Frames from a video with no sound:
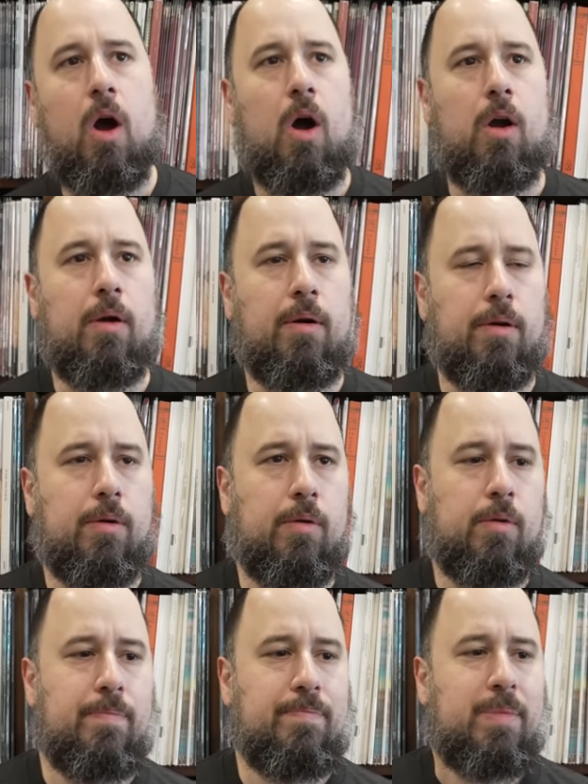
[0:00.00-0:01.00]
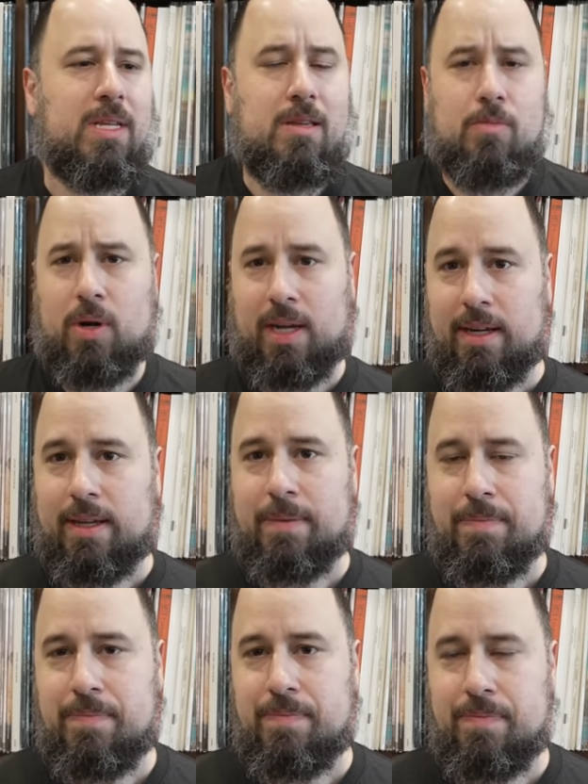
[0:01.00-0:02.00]
or but we're
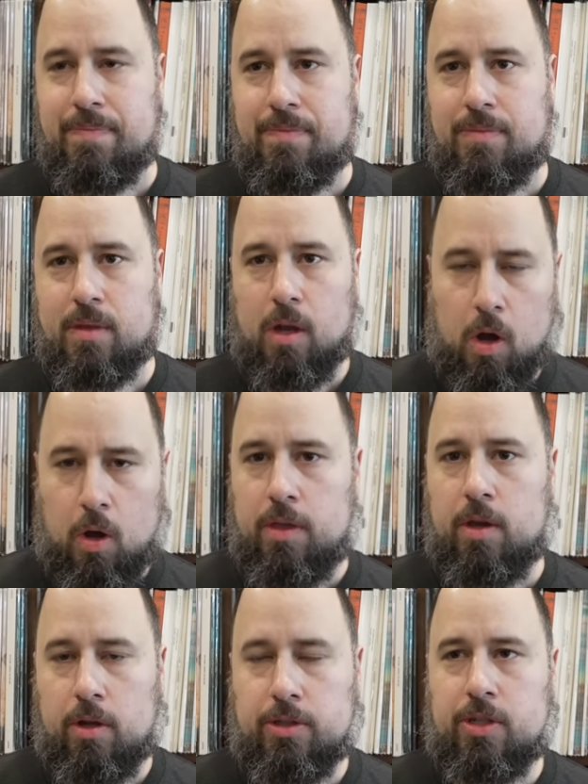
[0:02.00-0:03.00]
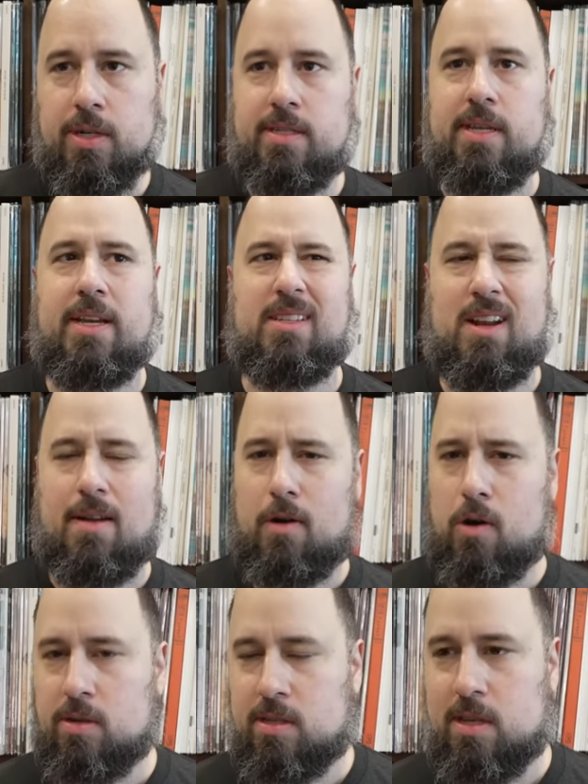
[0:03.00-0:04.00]
getting all the alternate takes, and I've
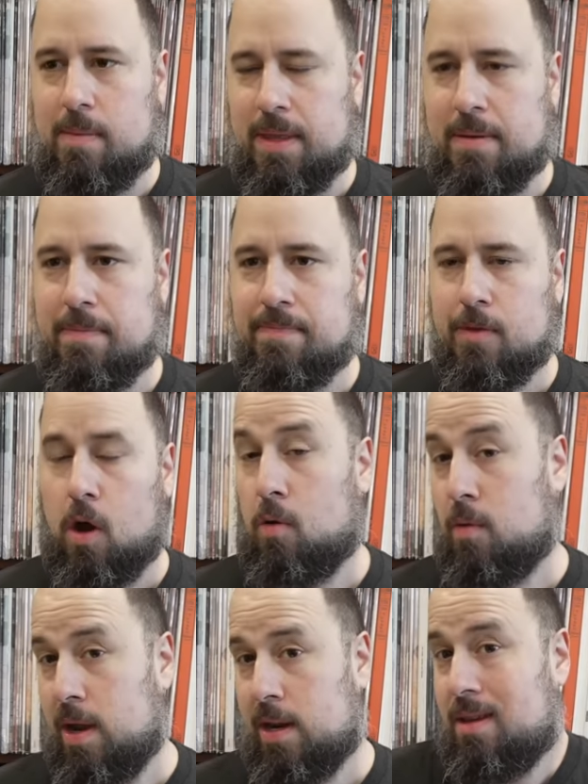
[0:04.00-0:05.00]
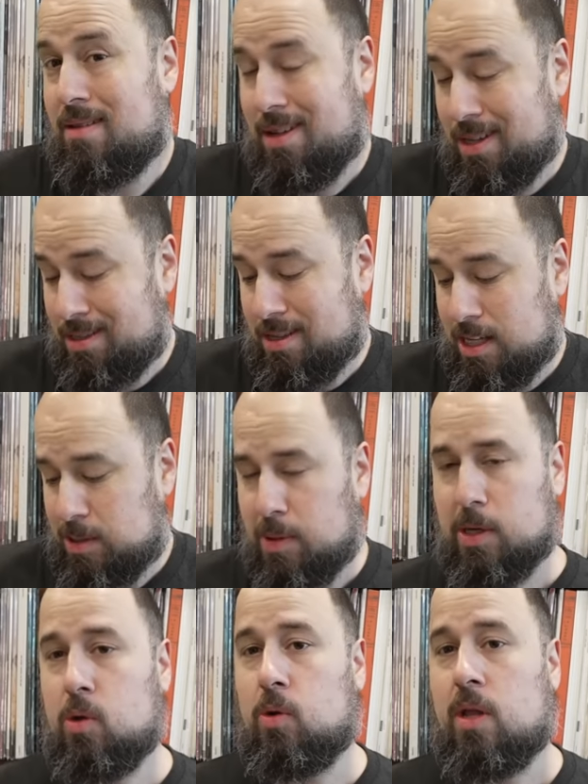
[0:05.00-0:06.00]
heard some of them already, and it sounds
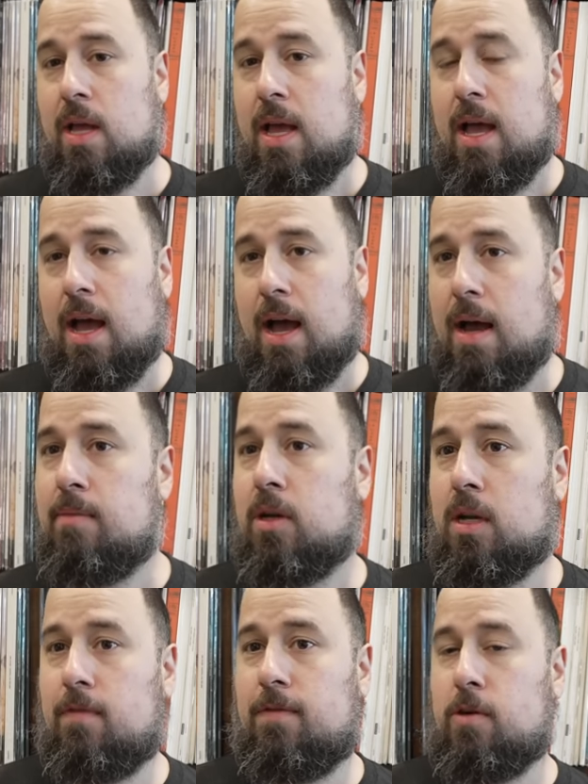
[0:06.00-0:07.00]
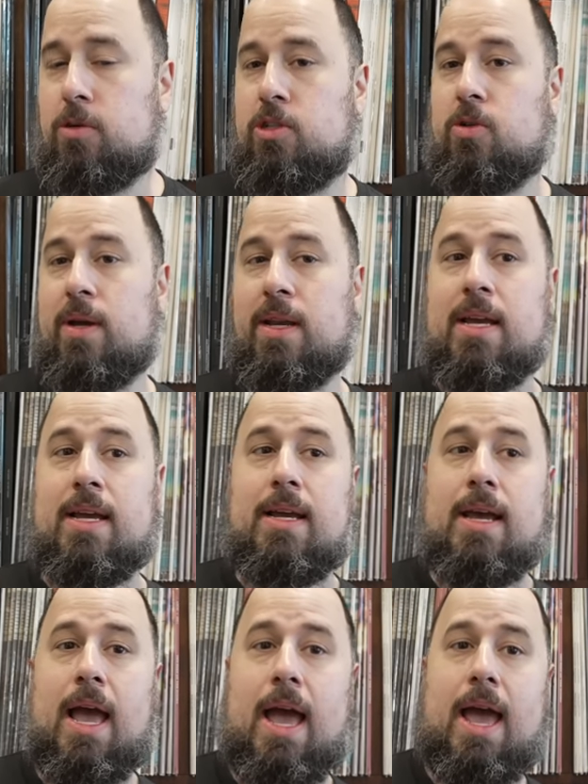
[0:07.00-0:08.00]
pretty cool. I'm looking forward to it.
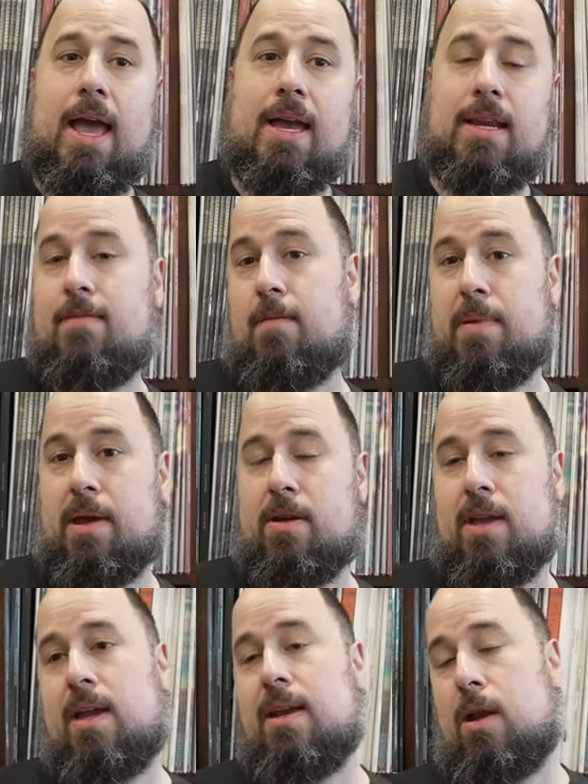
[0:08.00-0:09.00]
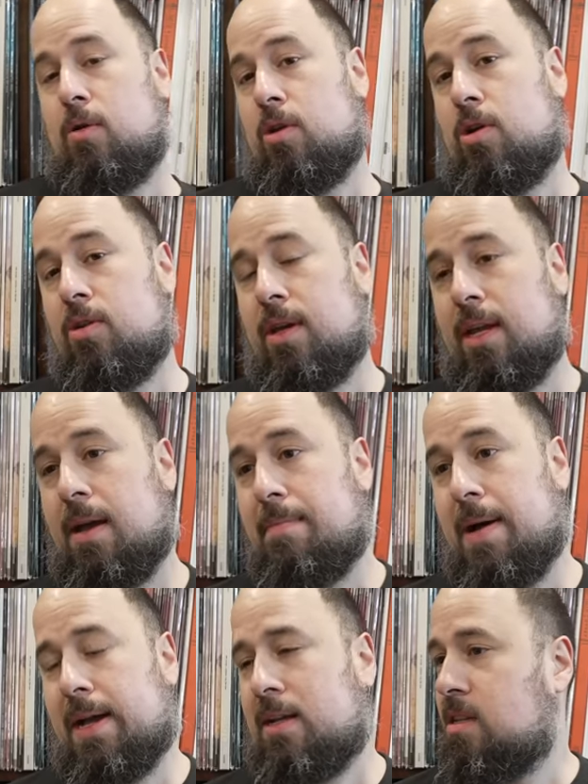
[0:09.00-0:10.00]
And even better yet, not only are you getting a
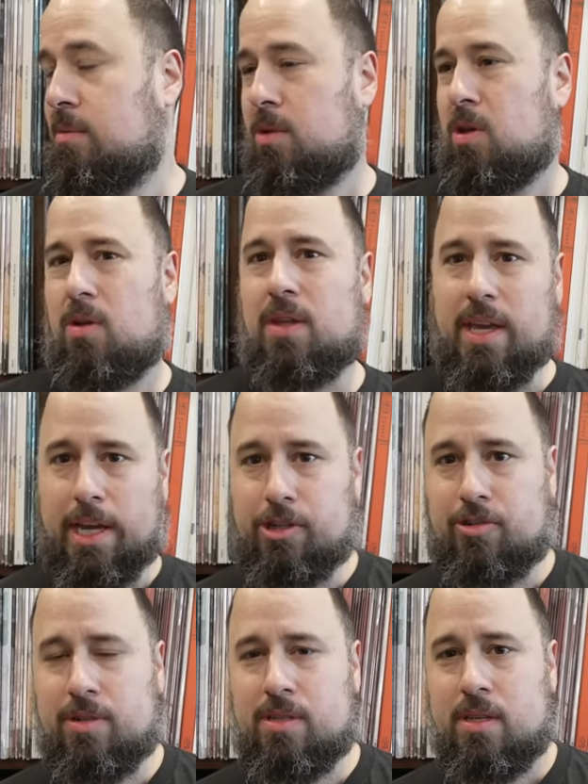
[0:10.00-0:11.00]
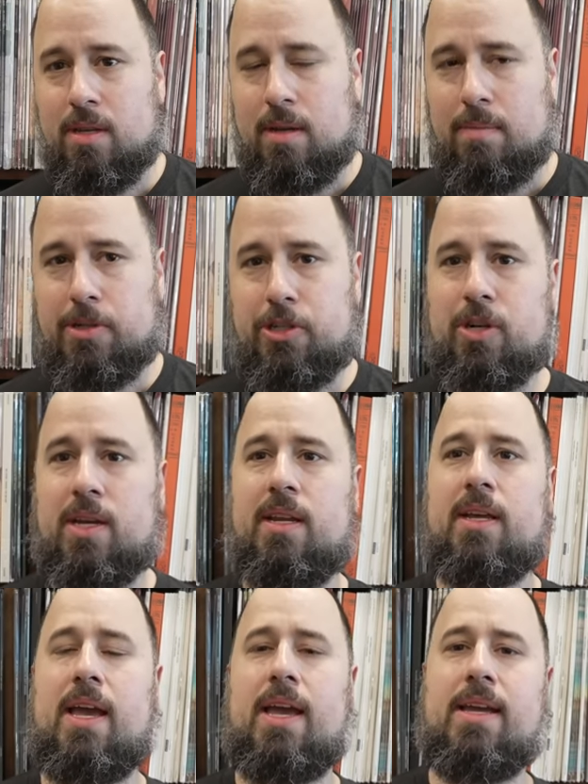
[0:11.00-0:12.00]
box set with all the extras, but you're
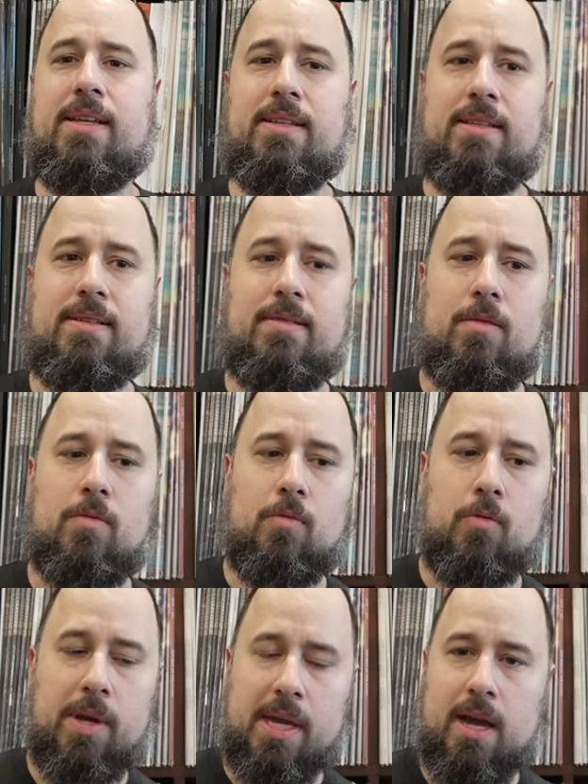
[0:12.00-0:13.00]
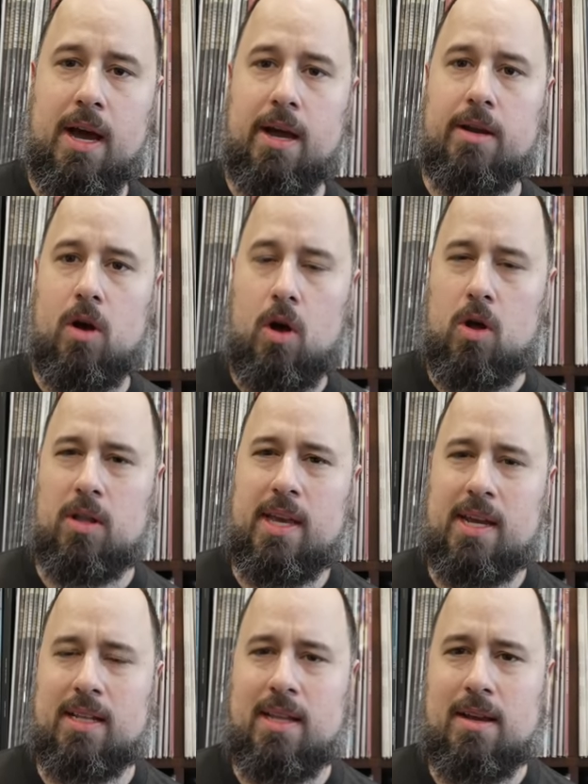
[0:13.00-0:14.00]
getting a recut all
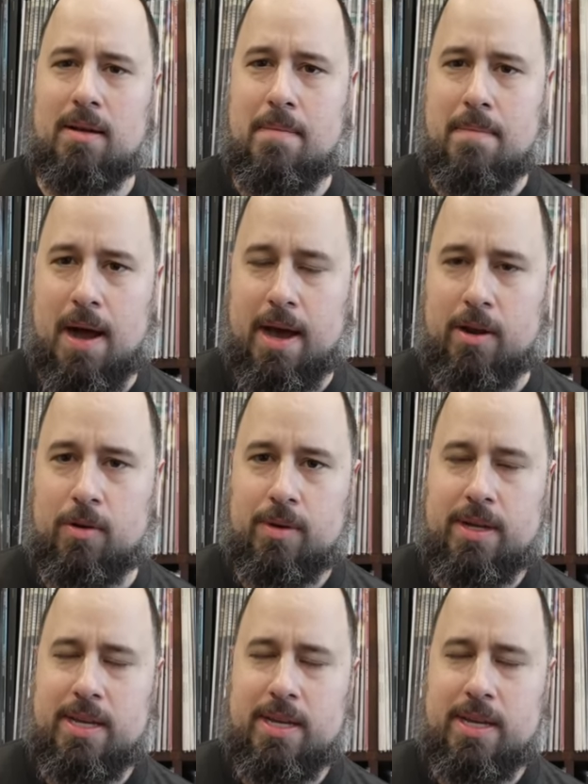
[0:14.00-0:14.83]
analog mono